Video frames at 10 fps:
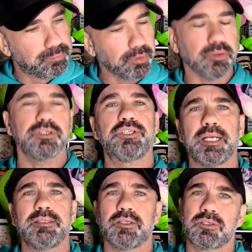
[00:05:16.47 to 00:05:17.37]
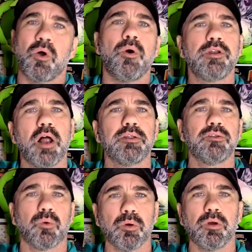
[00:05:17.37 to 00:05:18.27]
bullshit that's going on in
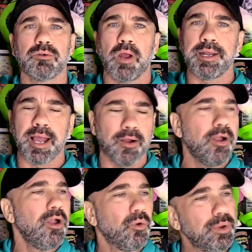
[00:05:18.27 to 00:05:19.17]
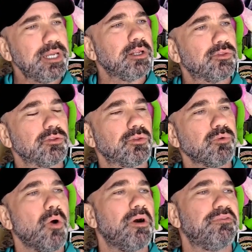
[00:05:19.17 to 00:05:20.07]
the world right now, we need to
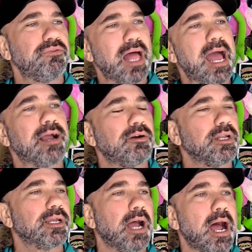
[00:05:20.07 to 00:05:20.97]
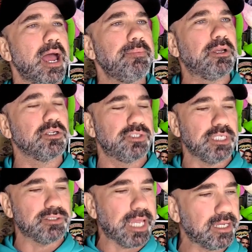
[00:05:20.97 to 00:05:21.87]
throw a flag on a guy because
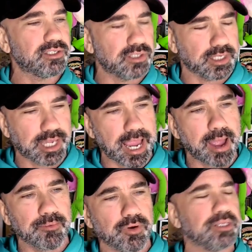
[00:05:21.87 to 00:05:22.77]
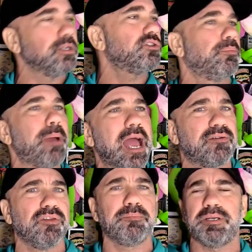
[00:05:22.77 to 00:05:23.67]
he takes the camera and does a
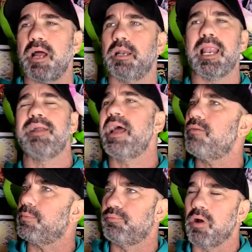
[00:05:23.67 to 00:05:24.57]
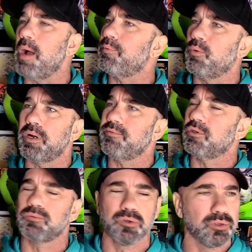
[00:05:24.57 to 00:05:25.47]
backflip. You're not allowed to have a prop or whatever
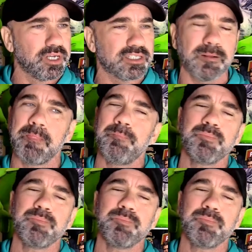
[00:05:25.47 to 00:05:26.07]
the rule is.